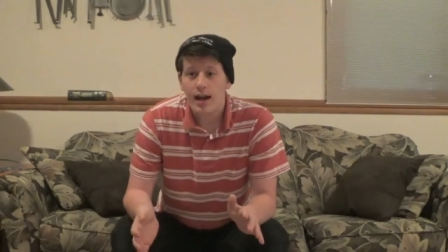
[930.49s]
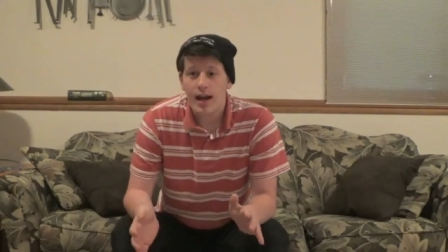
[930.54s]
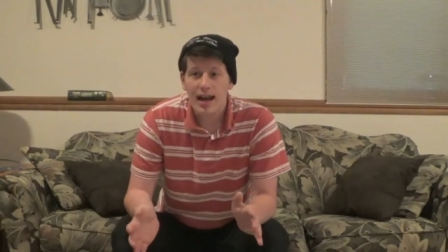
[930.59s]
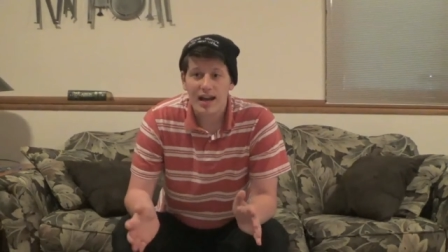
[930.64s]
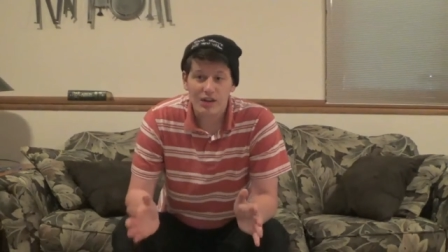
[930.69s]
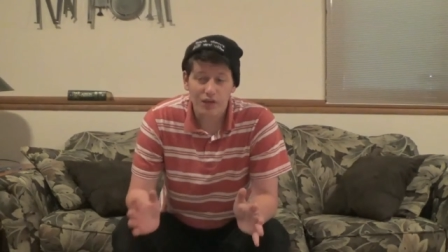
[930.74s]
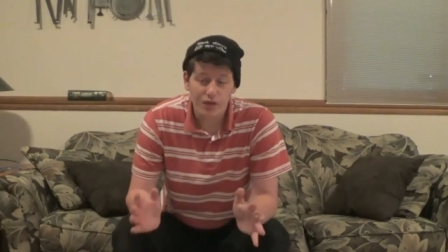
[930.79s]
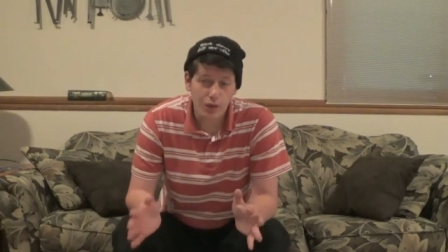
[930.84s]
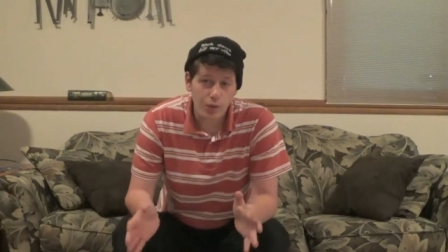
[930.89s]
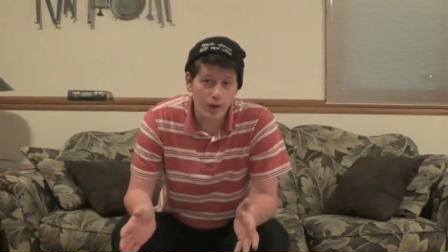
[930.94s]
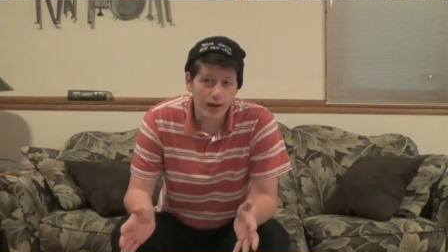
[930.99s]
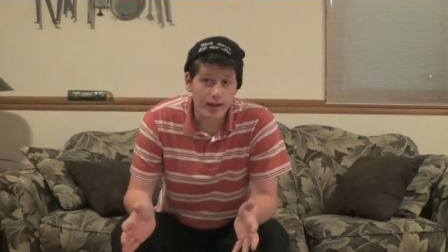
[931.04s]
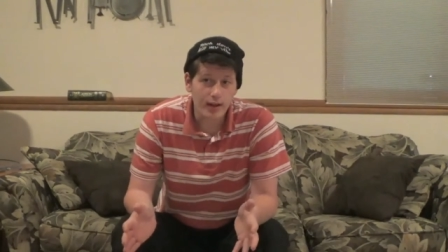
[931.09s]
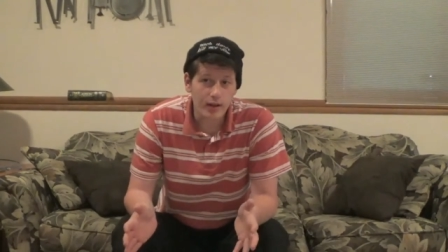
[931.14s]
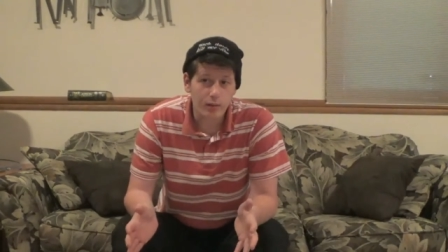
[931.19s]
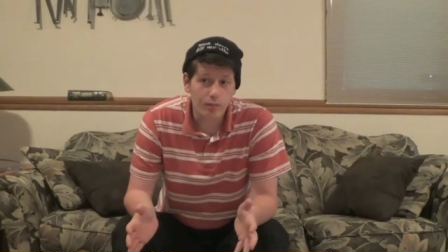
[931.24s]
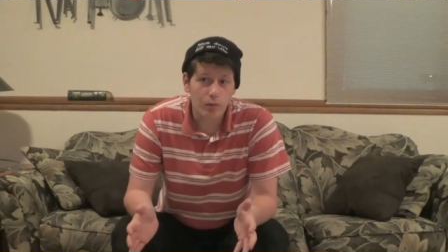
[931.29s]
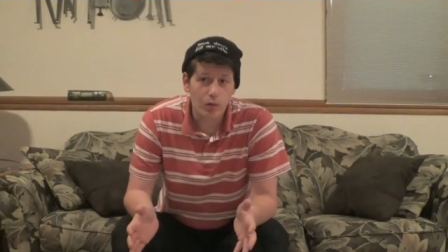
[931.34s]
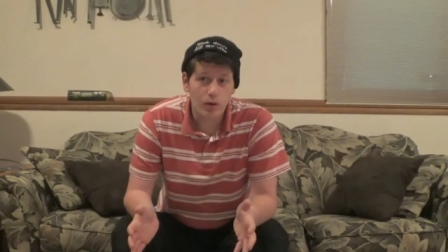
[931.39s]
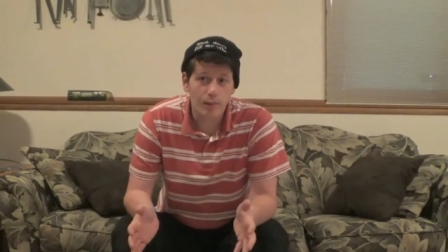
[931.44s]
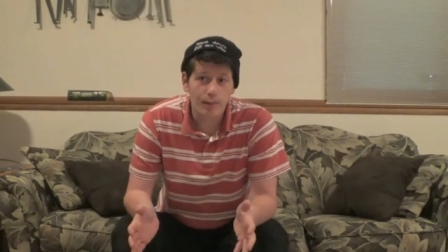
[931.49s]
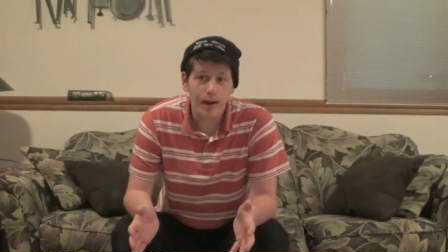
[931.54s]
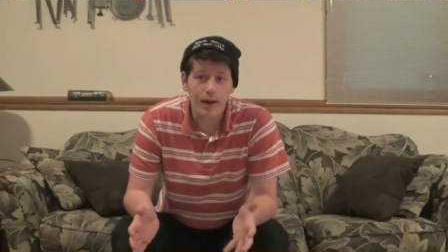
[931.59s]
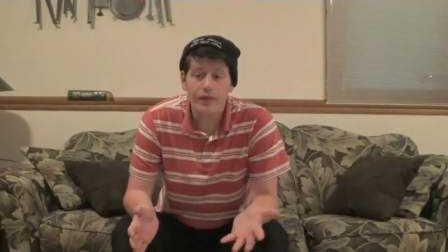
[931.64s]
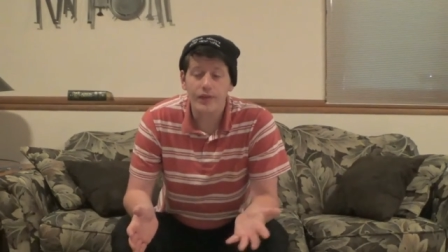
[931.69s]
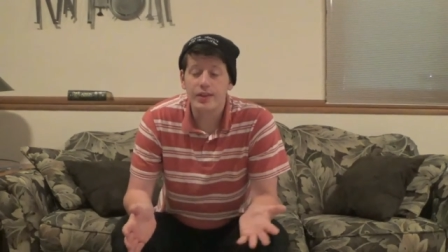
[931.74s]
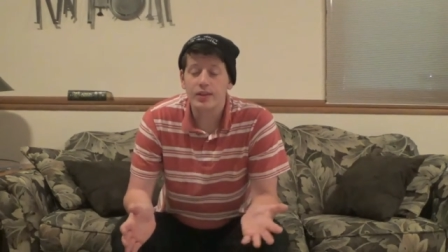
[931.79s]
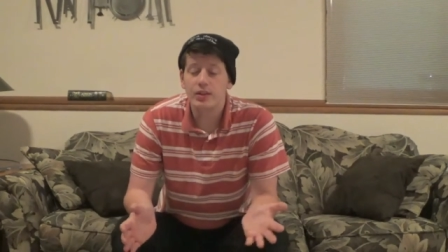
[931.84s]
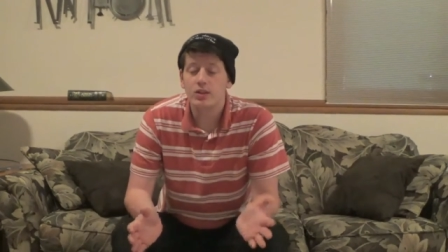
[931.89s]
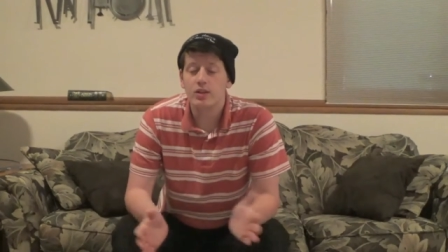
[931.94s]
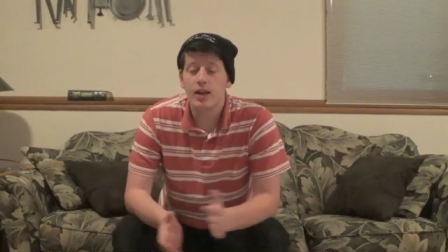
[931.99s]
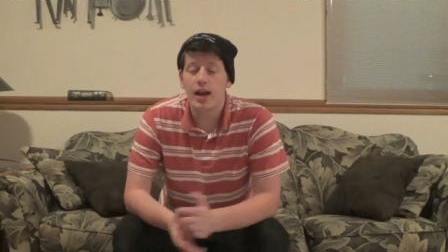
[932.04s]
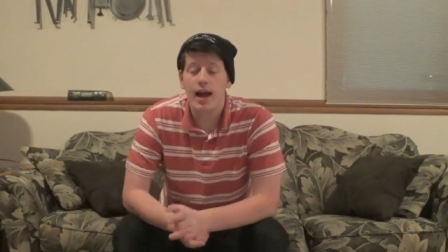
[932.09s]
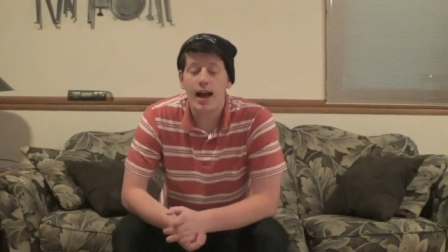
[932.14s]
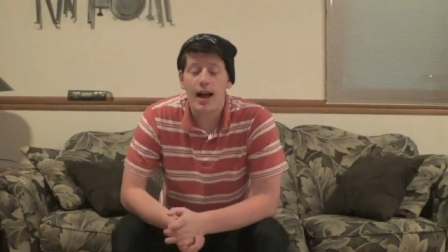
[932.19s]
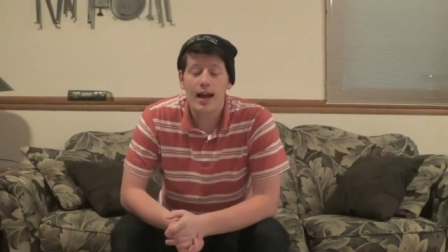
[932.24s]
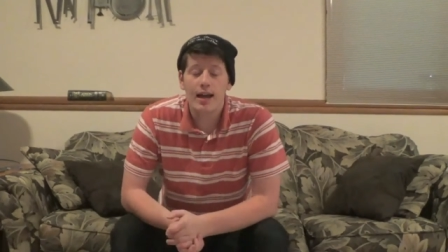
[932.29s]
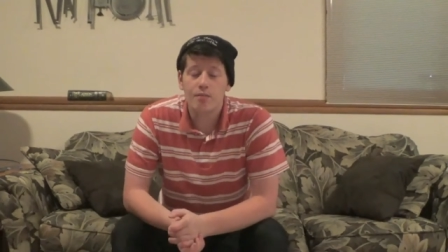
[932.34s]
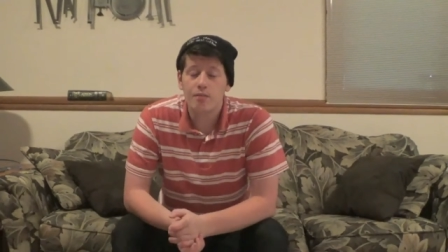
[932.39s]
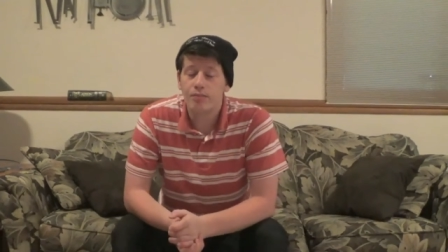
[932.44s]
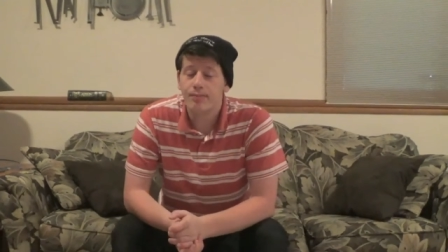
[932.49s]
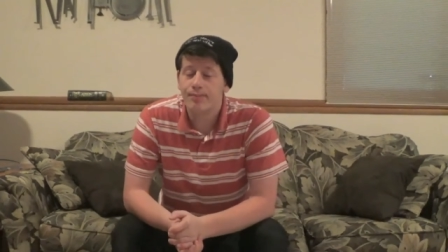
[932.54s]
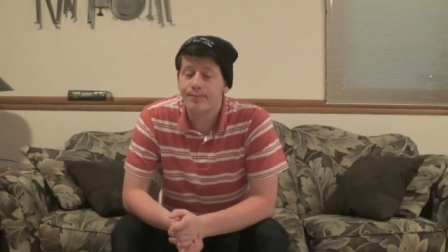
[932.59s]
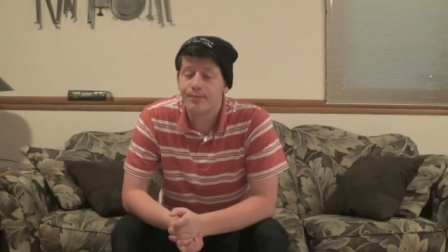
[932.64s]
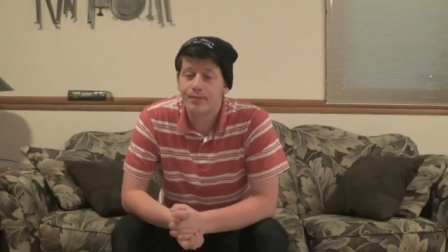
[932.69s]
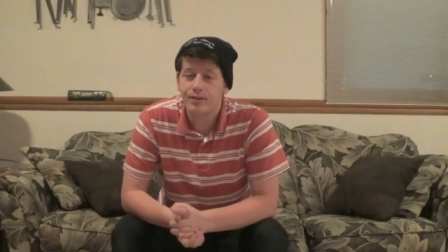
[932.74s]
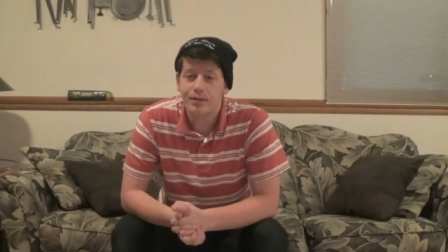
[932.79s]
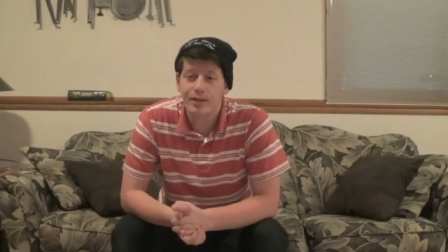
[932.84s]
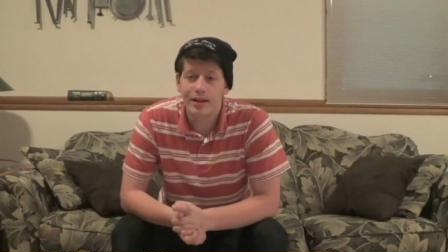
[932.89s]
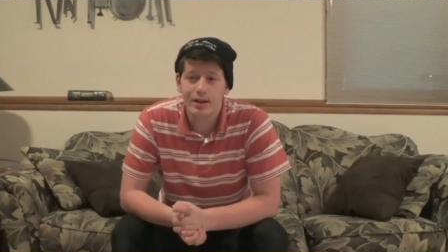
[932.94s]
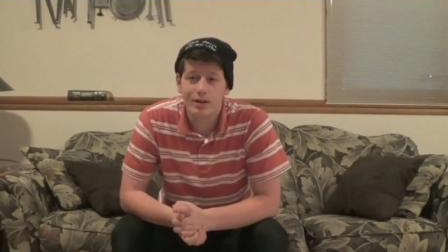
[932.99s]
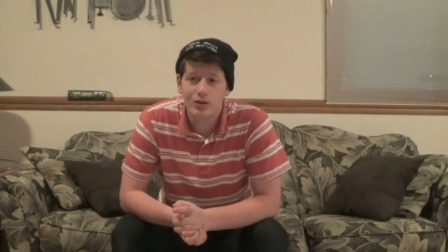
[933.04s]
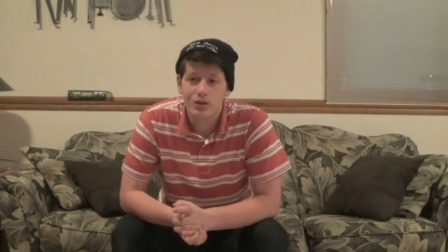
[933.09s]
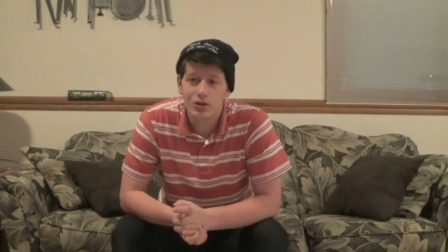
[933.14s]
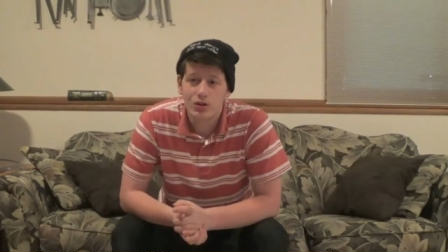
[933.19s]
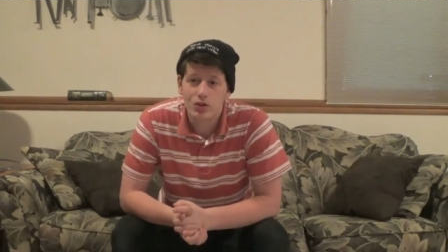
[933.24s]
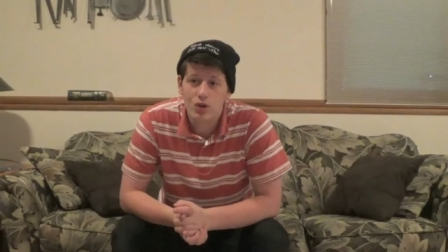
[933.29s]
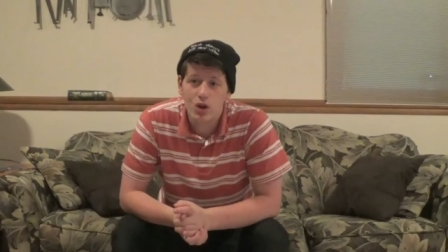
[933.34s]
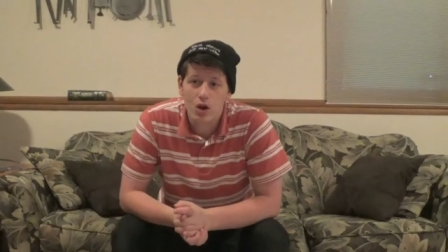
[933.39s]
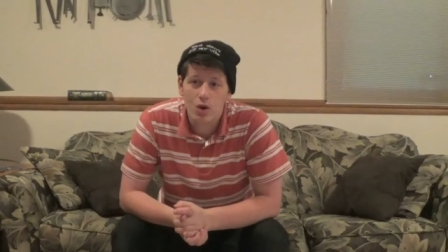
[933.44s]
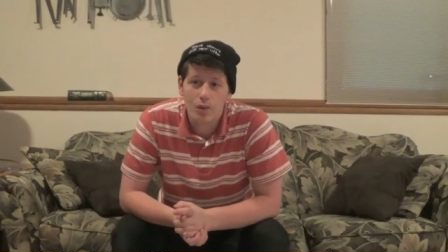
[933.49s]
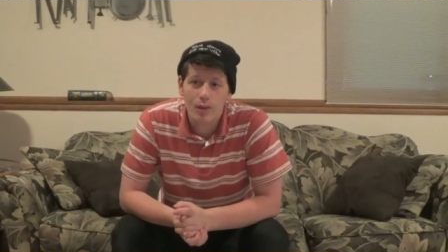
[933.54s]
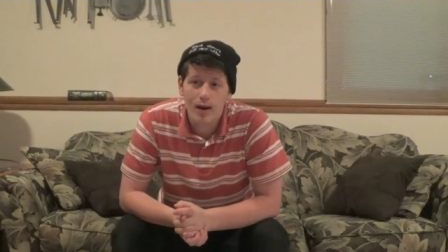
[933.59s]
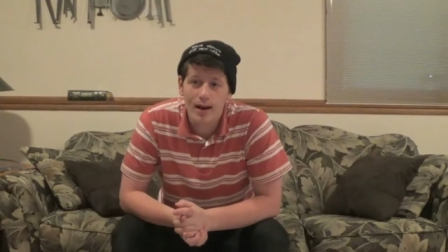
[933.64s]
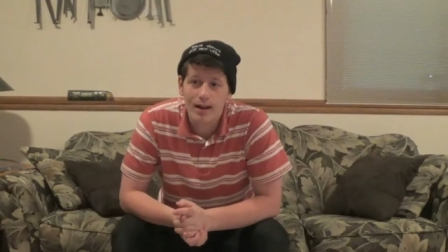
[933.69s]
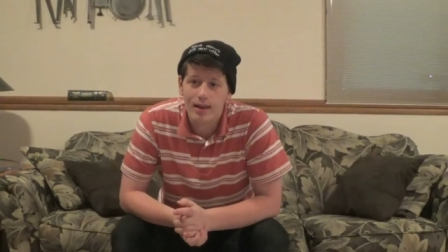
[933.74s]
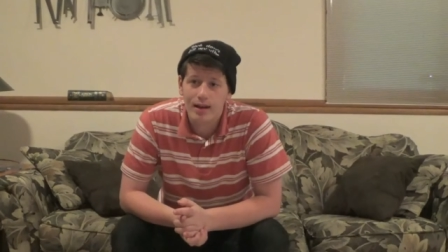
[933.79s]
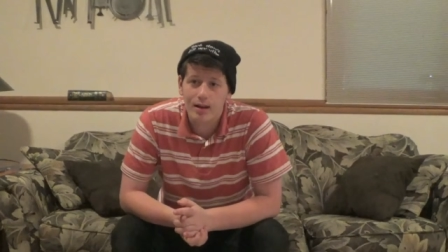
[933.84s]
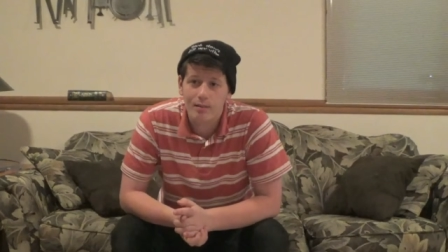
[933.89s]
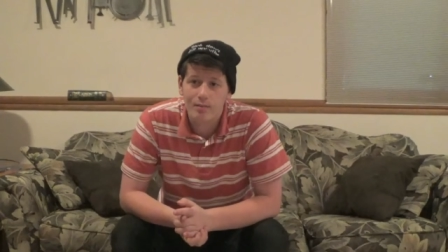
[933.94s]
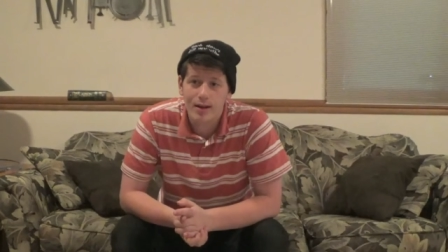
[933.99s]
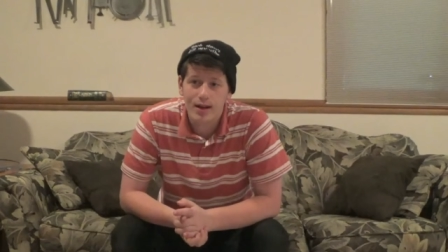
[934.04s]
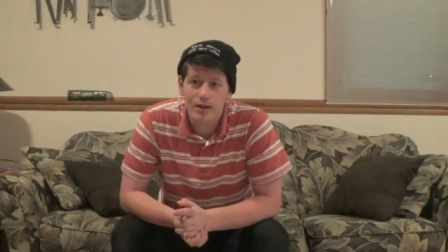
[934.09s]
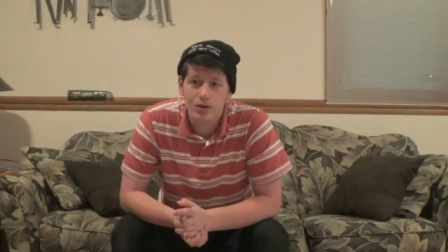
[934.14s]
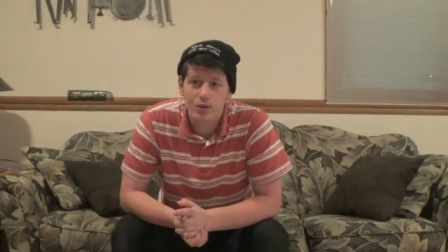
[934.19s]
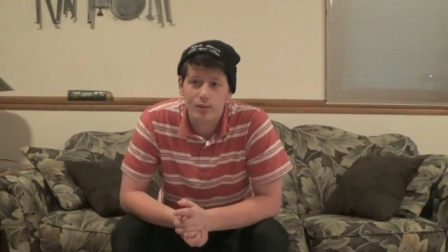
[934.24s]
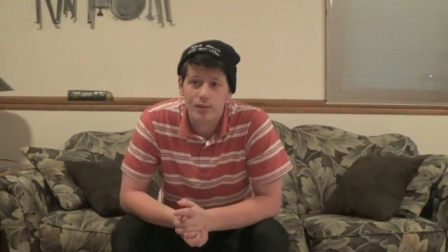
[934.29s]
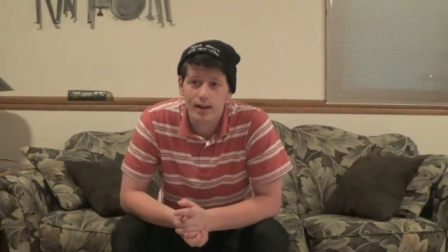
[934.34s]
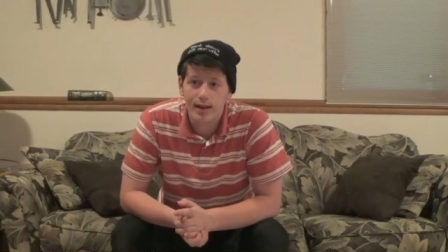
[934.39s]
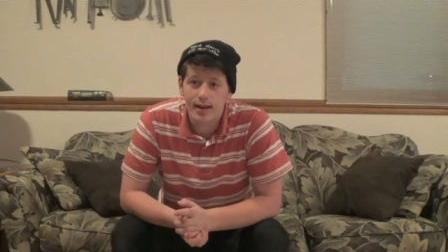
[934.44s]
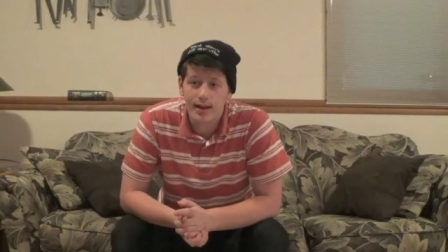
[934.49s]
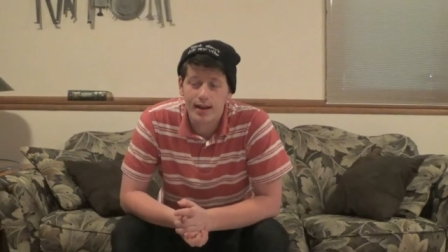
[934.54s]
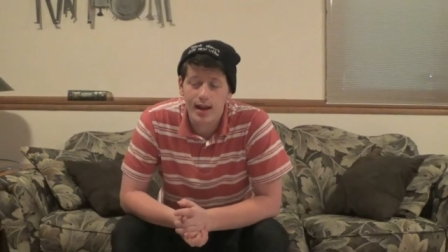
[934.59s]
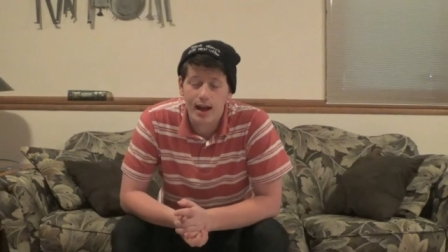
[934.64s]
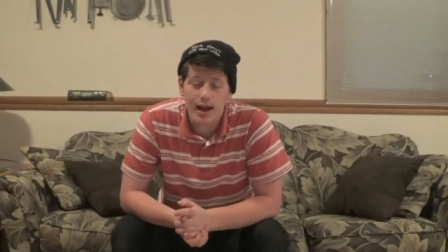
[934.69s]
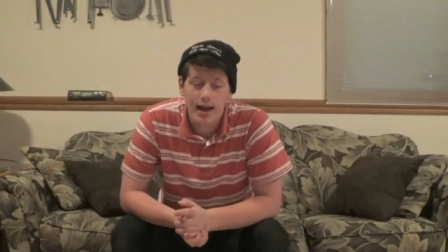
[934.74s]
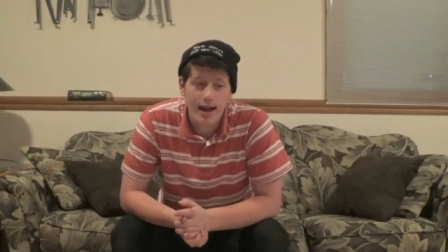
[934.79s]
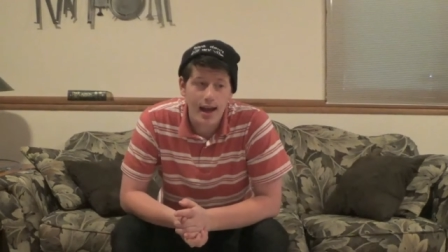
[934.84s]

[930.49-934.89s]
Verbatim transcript: And if you want to hear more about this, there's no way that I'm not doing an